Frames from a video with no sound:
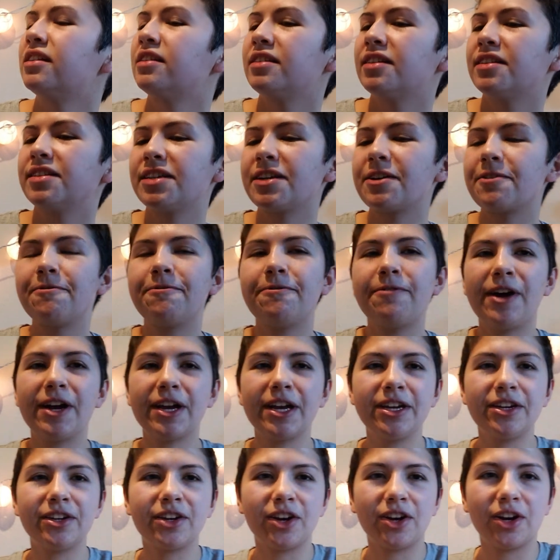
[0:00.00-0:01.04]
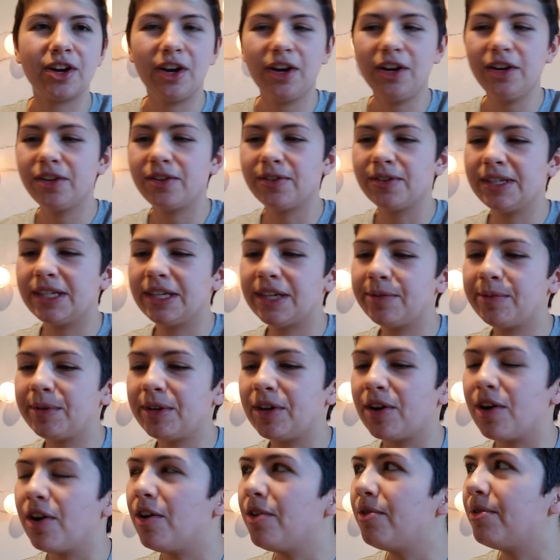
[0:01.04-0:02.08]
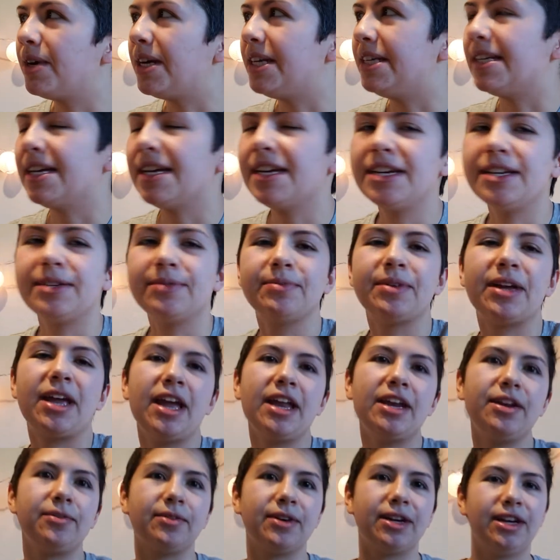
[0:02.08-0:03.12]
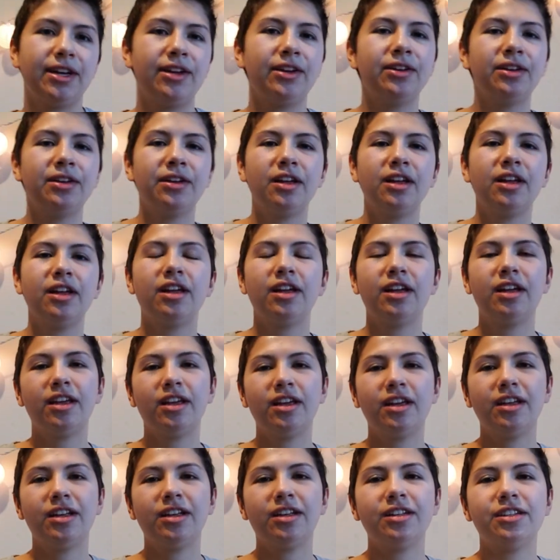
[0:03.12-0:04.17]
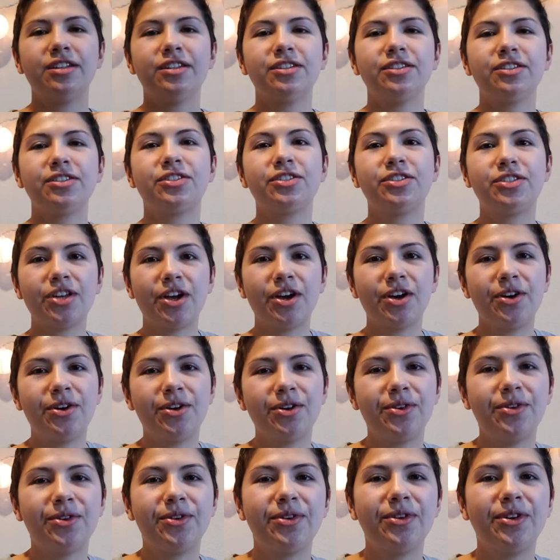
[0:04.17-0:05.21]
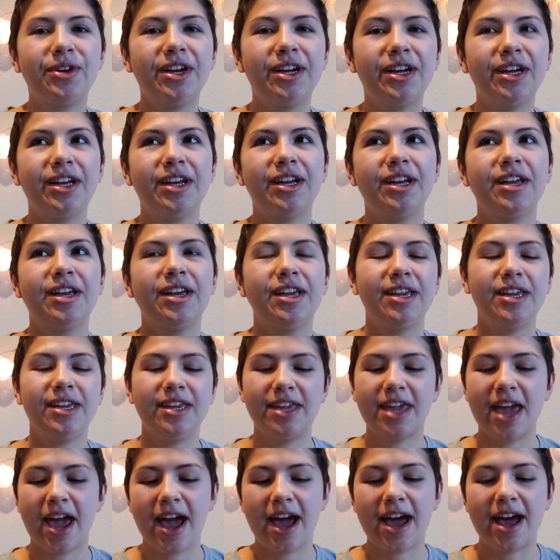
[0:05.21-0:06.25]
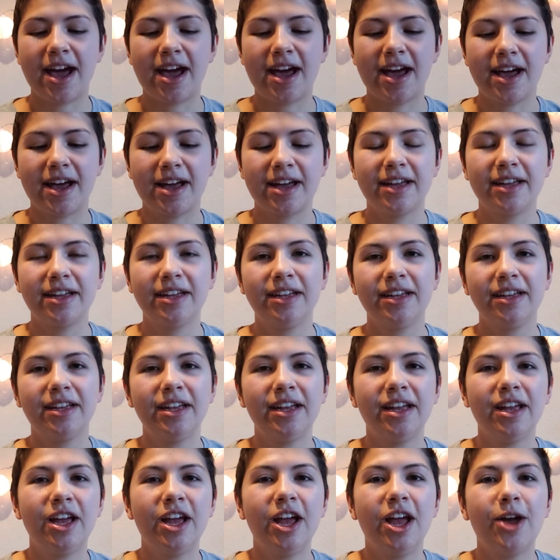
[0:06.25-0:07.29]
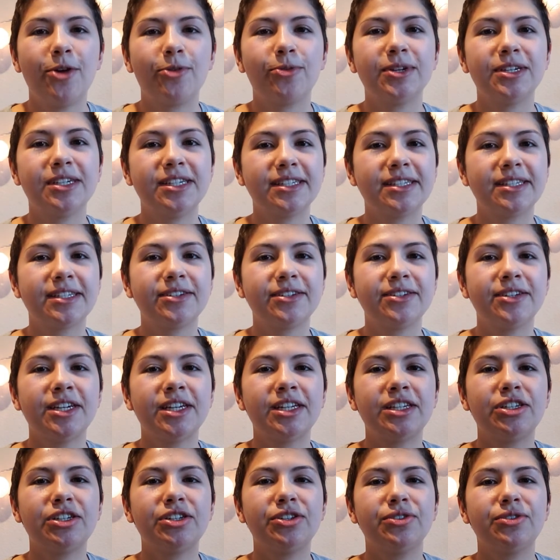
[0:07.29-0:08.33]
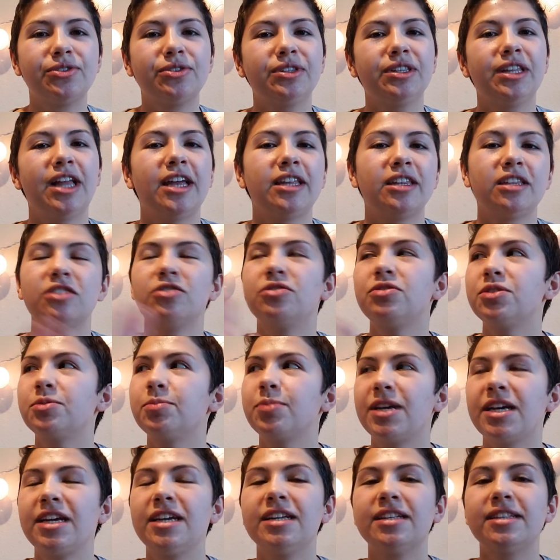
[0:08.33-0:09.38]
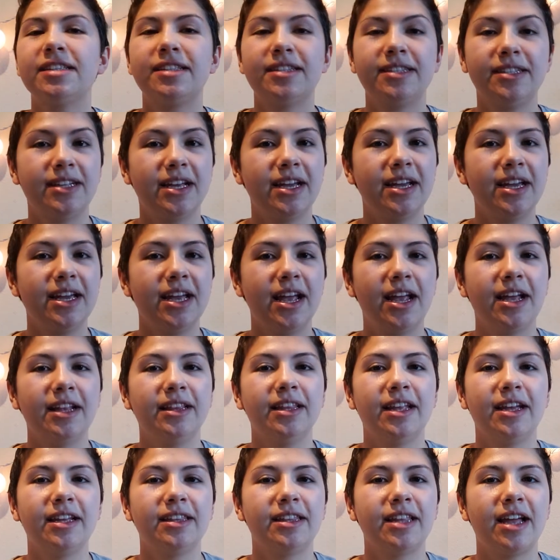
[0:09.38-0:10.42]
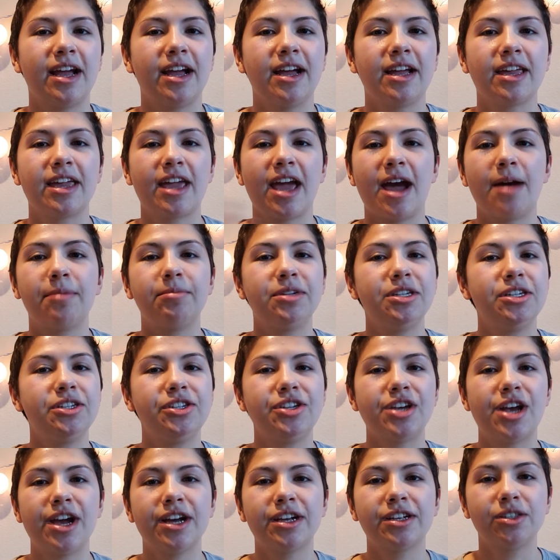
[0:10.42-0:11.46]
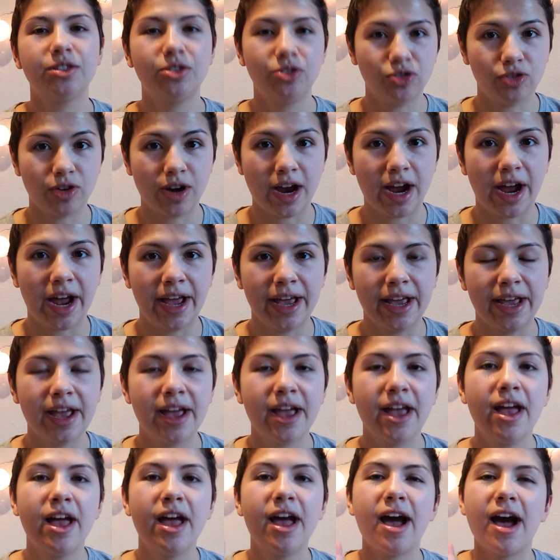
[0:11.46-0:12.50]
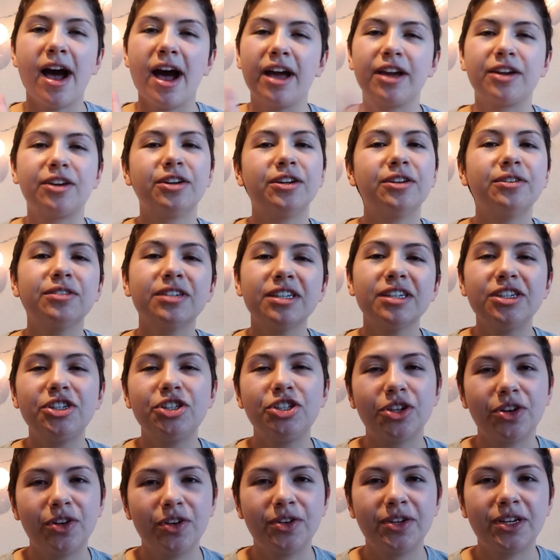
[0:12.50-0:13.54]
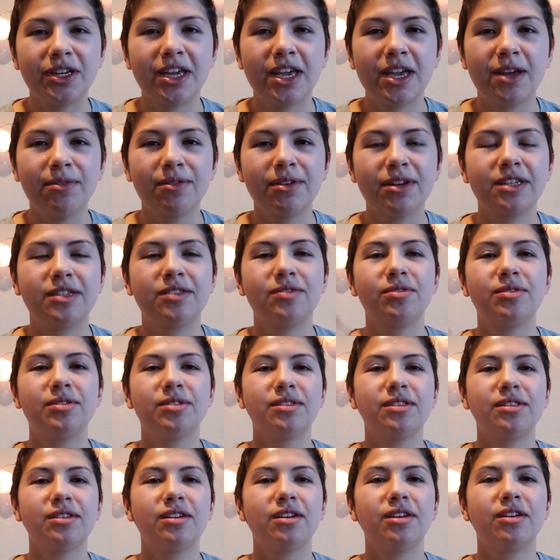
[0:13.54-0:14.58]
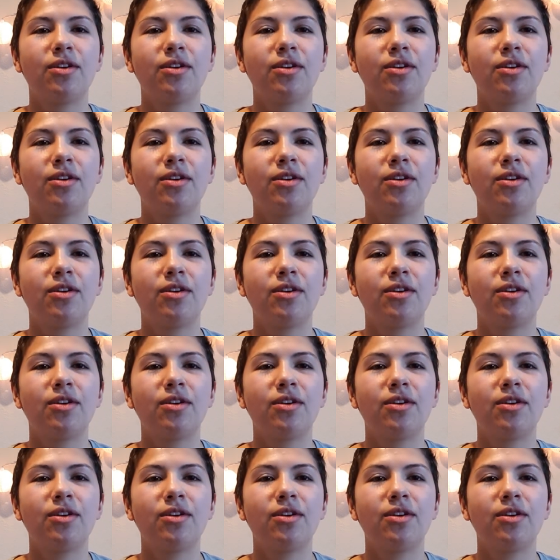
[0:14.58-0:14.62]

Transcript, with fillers: Sounds like a fucking herd going down my hallway, damn. Anyway, so yeah, we're just going to let those plants sit and let that Captain Jack's dry. I couldn't really show you on camera because it was